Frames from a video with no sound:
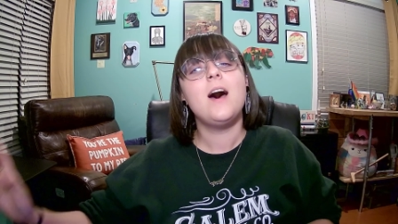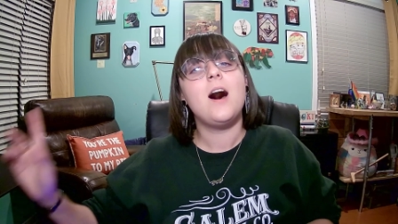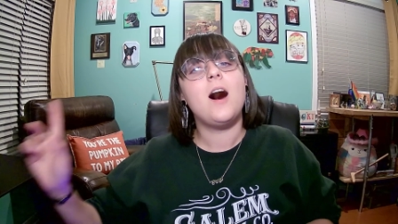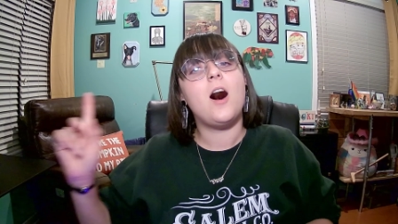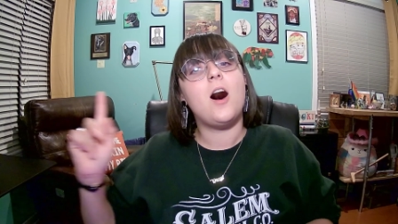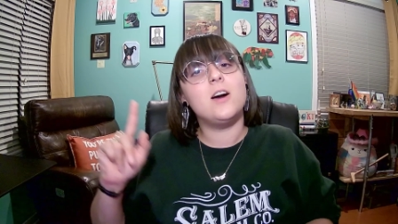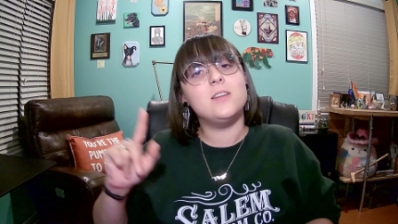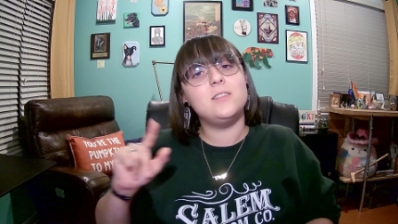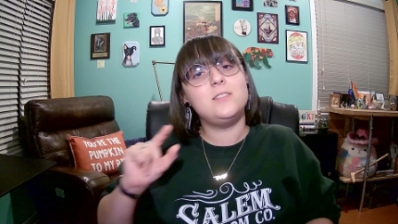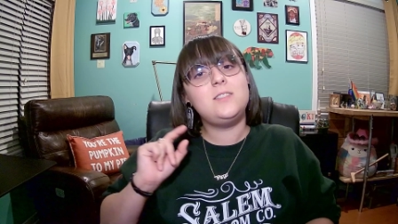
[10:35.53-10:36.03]

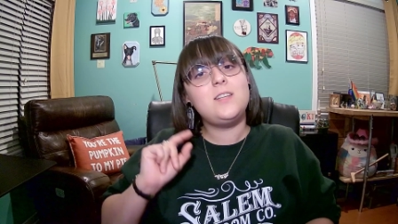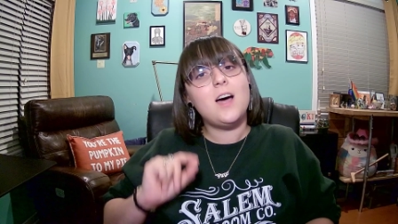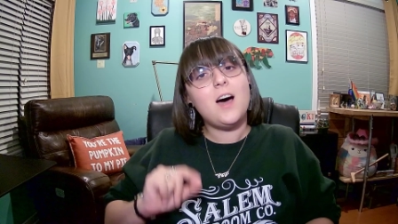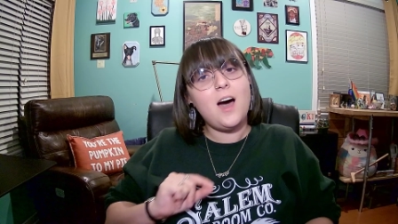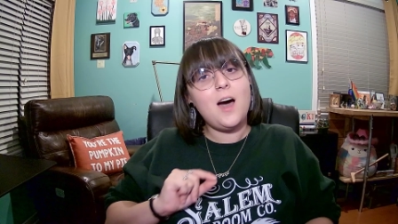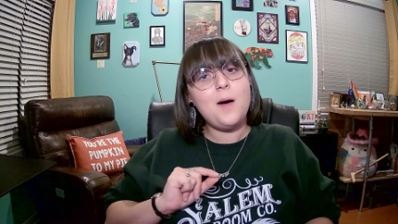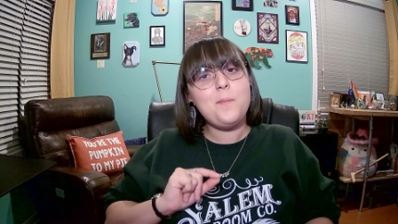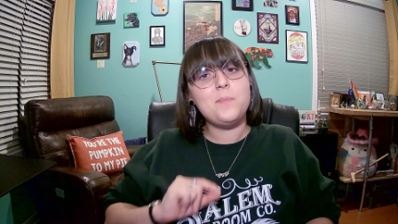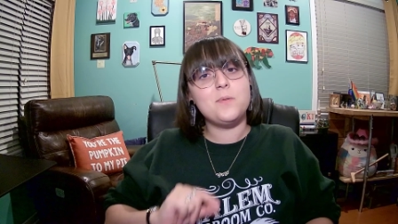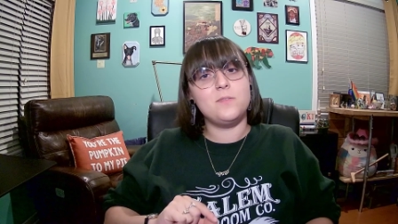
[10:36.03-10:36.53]
On
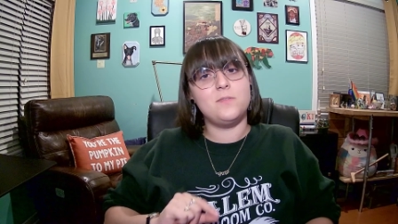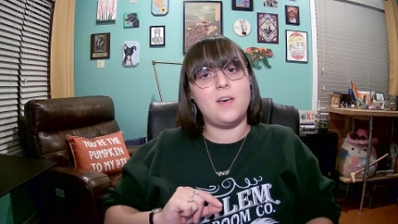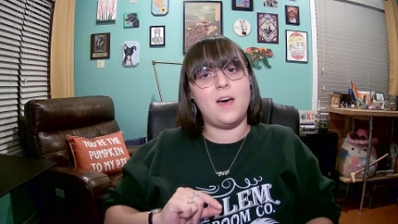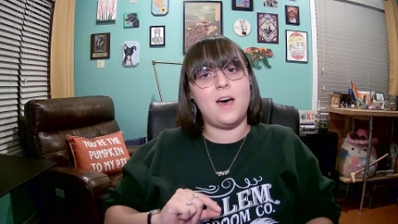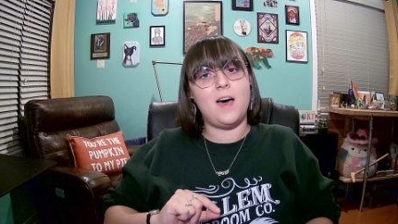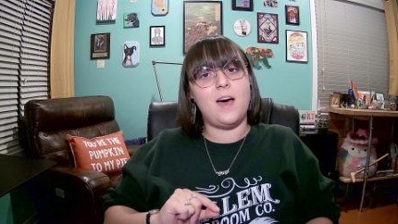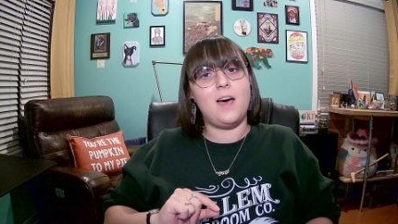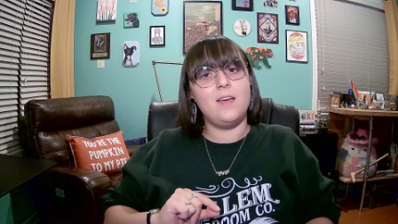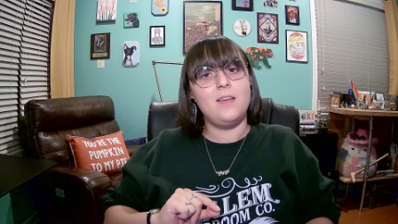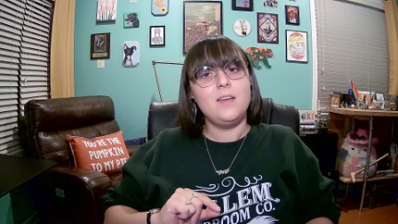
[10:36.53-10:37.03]
top of
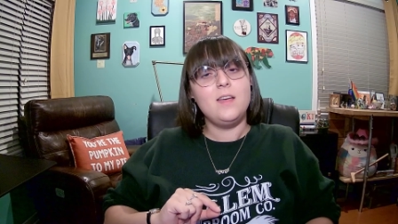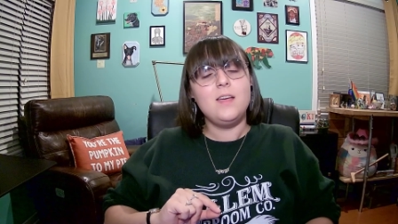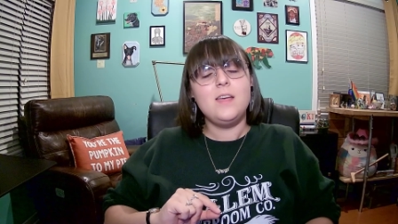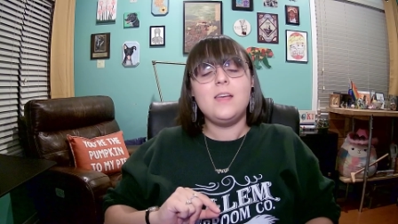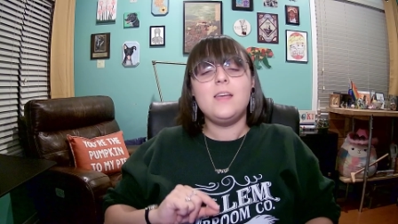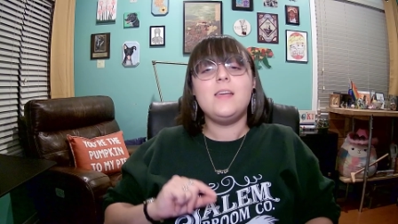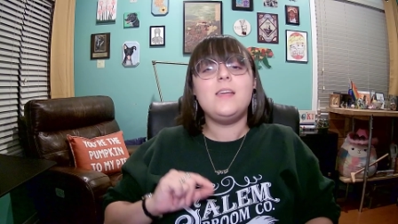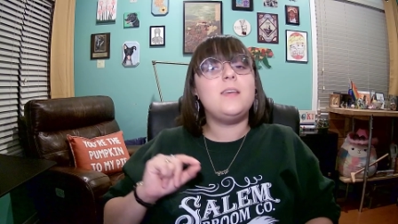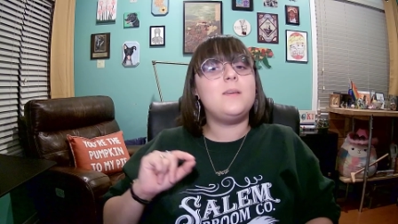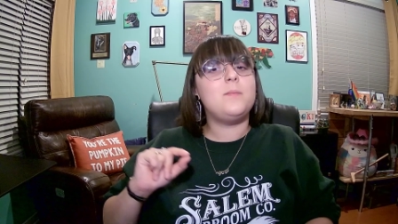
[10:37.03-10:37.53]
that,
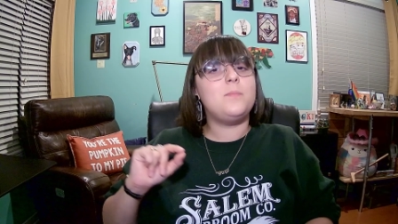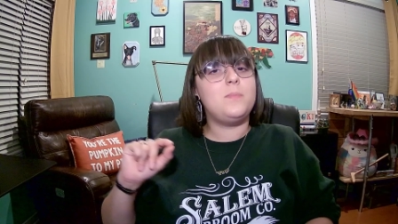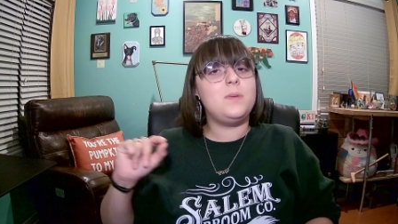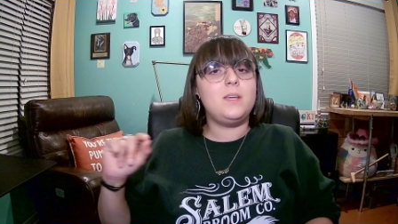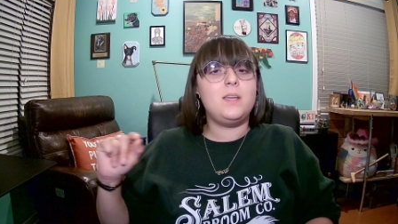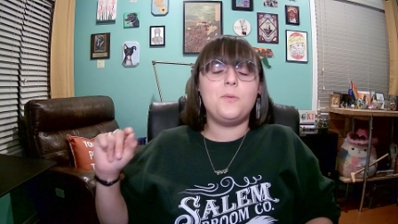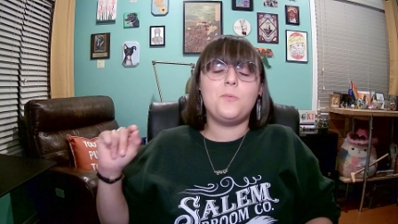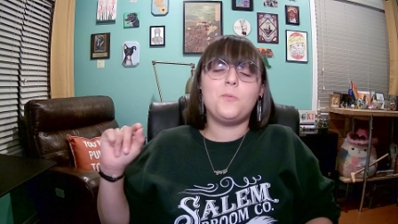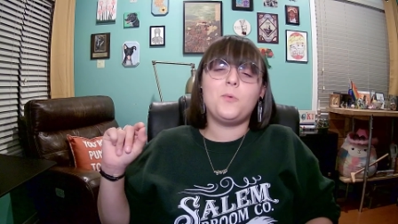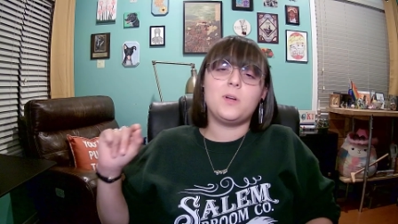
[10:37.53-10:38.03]
it
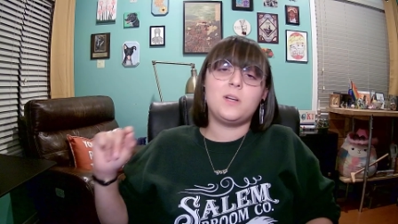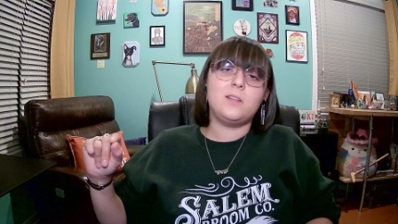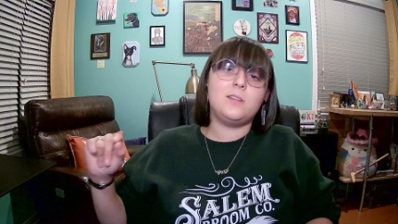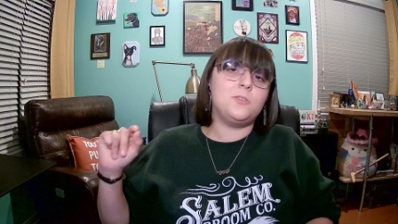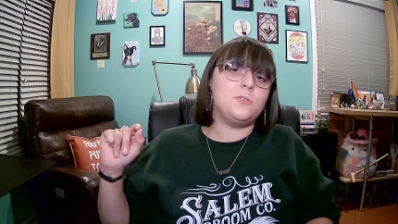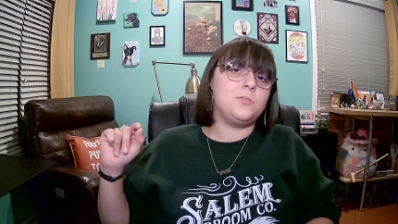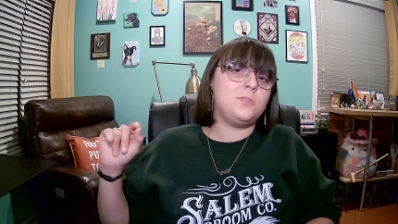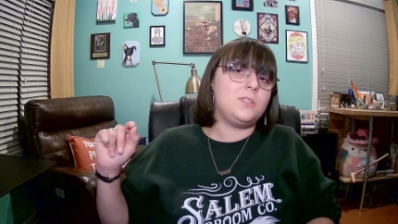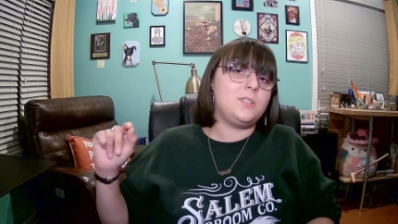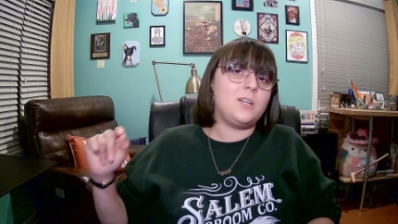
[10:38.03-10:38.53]
being one of
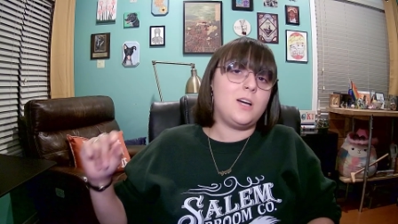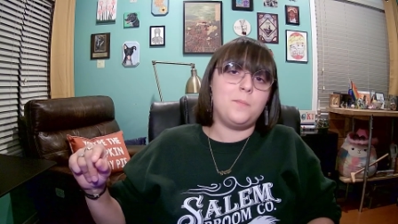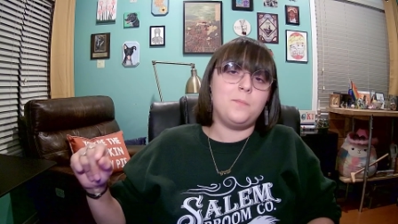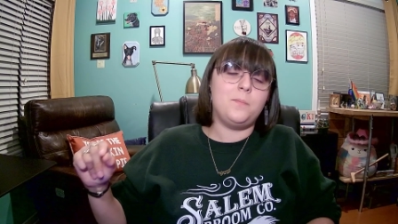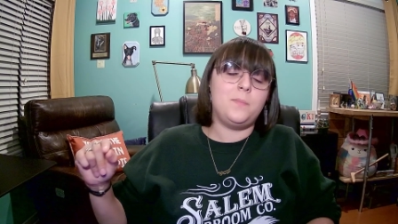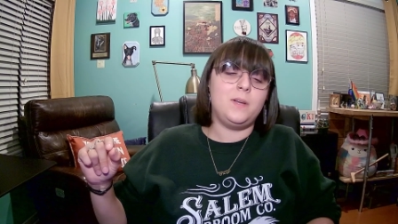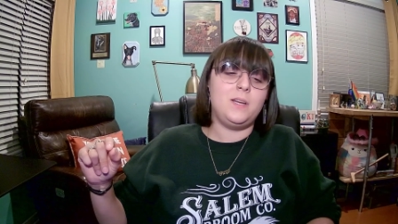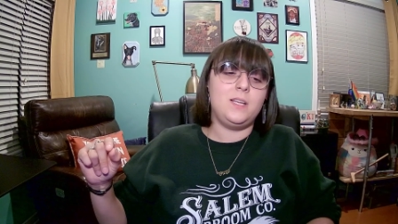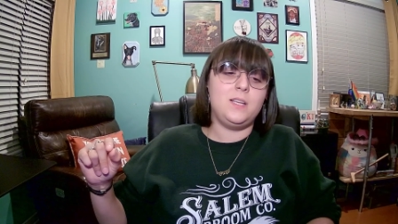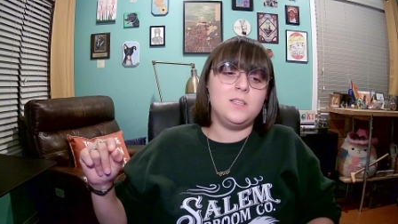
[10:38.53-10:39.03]
those
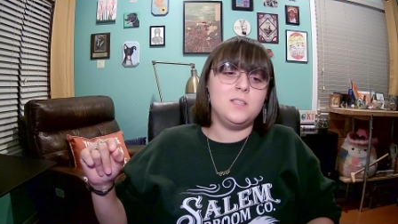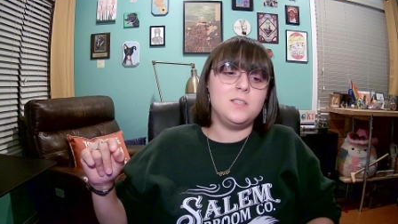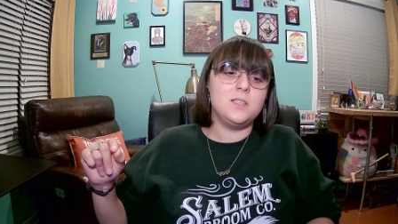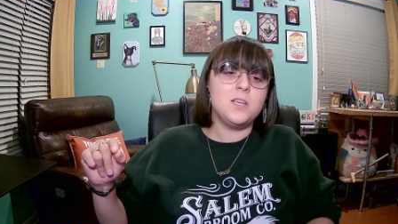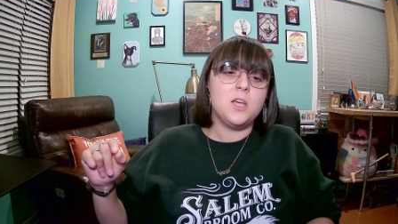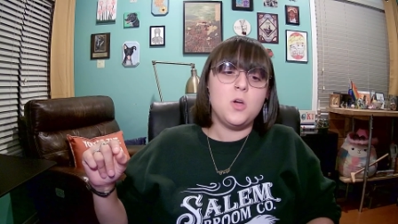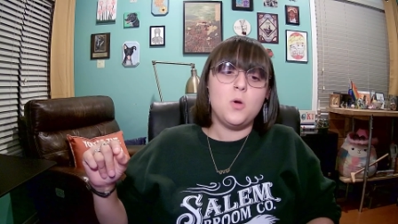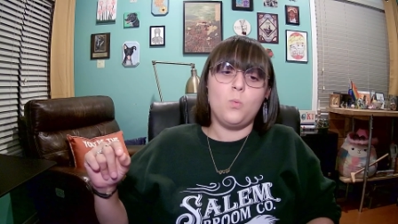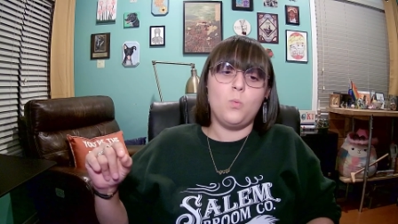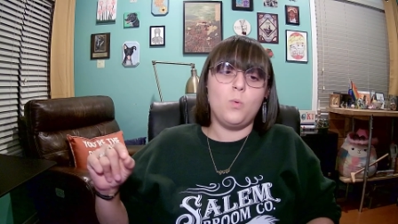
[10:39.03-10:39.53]
companies
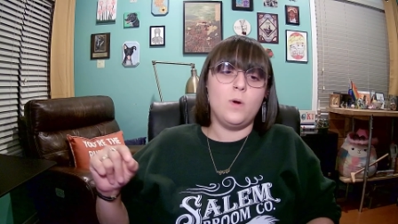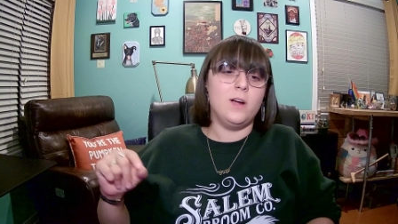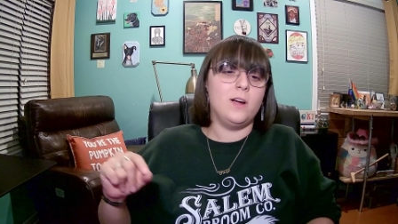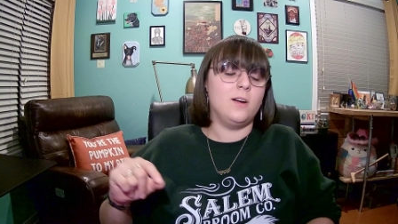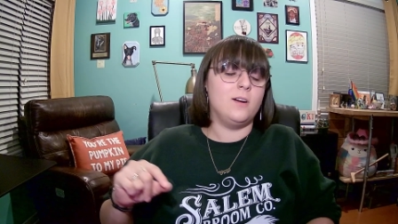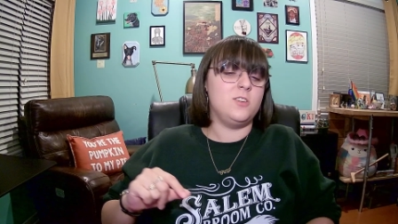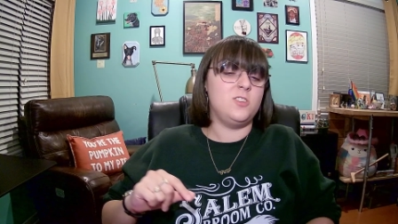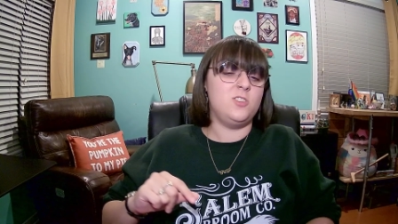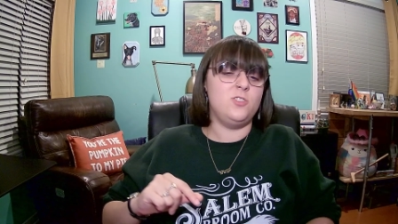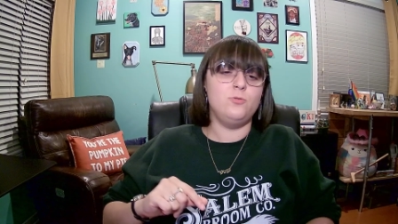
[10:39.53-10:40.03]

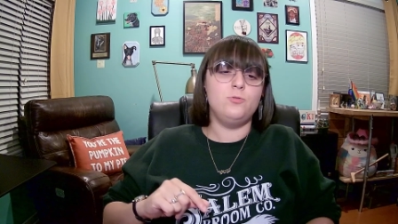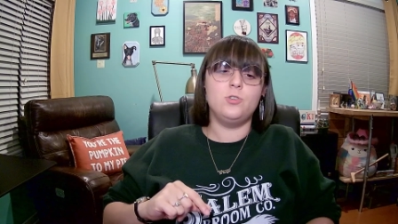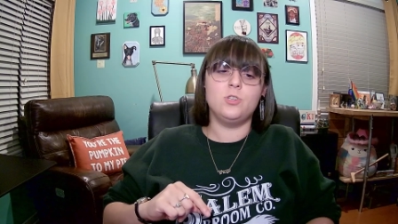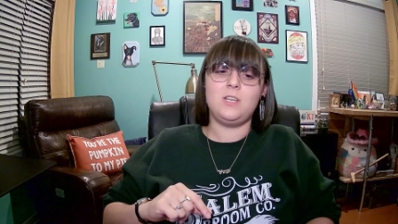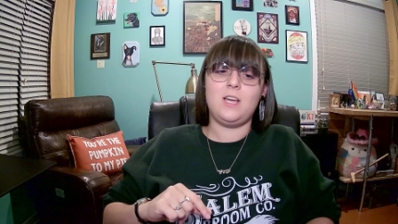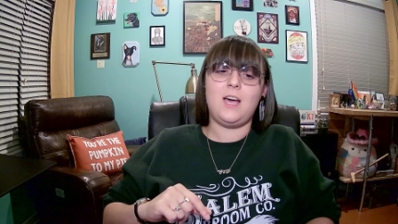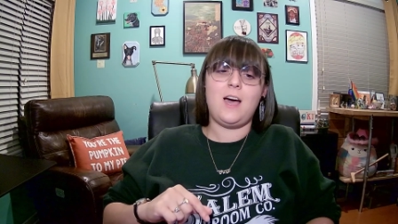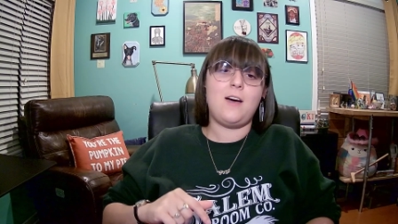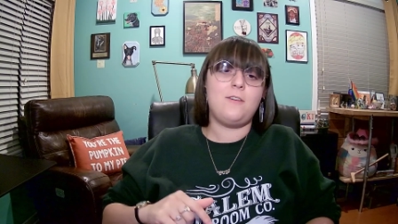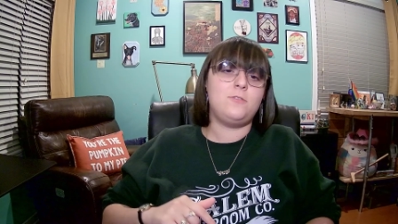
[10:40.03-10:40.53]
where you
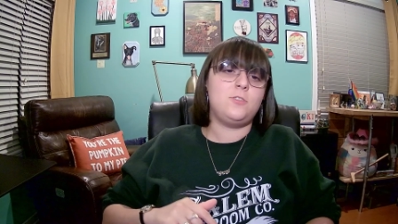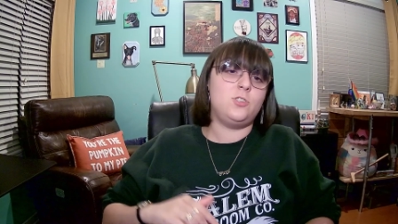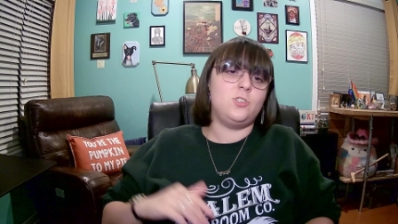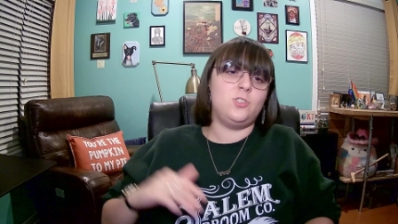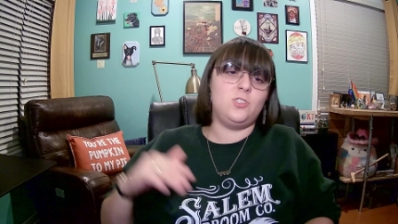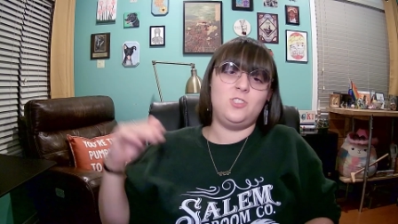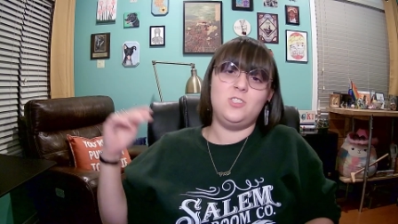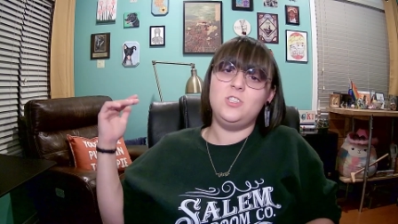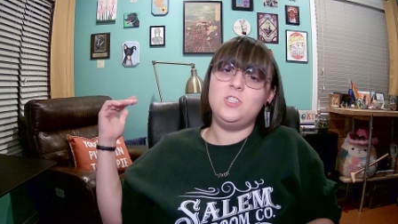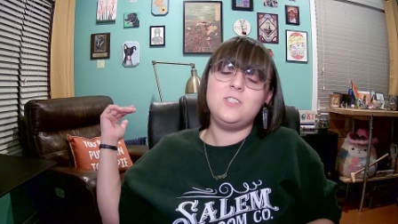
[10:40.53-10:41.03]
just have to
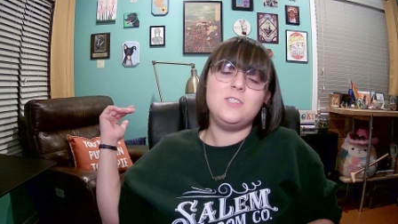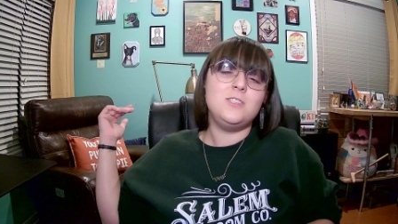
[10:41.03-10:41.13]
just